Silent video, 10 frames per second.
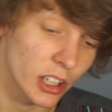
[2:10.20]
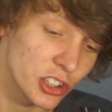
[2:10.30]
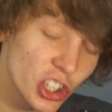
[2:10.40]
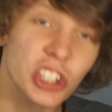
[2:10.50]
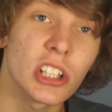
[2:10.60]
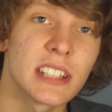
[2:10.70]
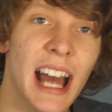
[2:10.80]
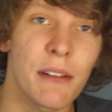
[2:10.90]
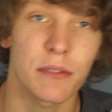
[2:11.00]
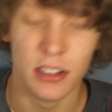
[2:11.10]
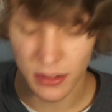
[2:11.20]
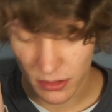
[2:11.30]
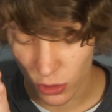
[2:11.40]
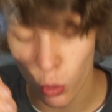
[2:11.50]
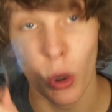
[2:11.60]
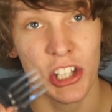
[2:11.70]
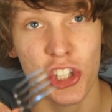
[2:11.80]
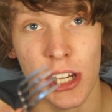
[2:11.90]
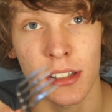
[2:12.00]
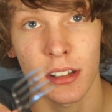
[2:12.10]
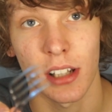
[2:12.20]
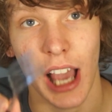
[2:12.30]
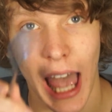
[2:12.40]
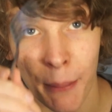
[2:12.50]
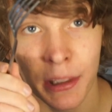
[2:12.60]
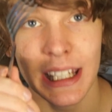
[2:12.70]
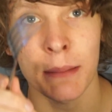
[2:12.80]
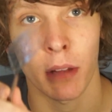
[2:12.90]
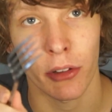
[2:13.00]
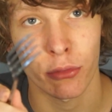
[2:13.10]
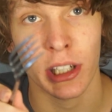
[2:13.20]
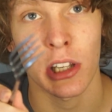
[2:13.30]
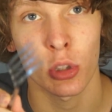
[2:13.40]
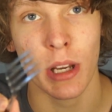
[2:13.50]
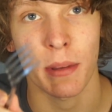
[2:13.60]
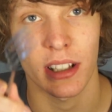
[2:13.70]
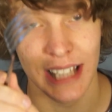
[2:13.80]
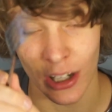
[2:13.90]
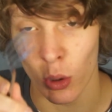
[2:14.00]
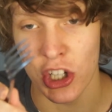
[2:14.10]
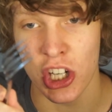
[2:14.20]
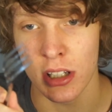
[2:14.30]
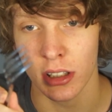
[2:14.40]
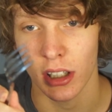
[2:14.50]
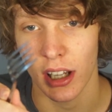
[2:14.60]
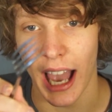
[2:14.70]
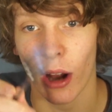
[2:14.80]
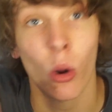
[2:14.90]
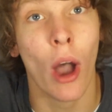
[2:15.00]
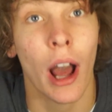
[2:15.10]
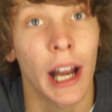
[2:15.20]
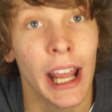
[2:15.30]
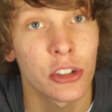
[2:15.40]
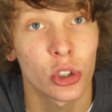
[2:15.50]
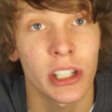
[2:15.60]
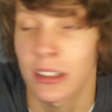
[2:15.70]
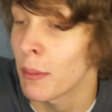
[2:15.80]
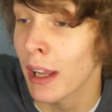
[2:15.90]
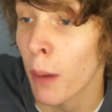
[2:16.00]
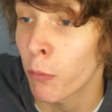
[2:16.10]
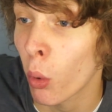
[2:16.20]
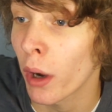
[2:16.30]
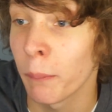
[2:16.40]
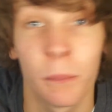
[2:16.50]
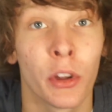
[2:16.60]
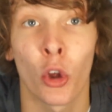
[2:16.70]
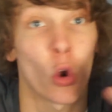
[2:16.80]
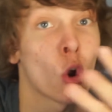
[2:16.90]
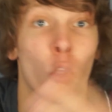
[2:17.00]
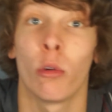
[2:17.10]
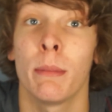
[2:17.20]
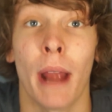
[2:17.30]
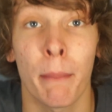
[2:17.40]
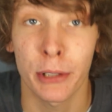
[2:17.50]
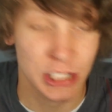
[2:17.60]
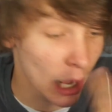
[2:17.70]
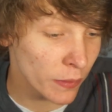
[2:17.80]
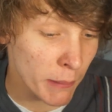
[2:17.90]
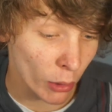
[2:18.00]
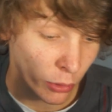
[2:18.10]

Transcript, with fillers: Just cause that question, I'm gonna eat motherfucking three, because that question, I don't know how to answer it, and to make up for it, three peppers down the mouth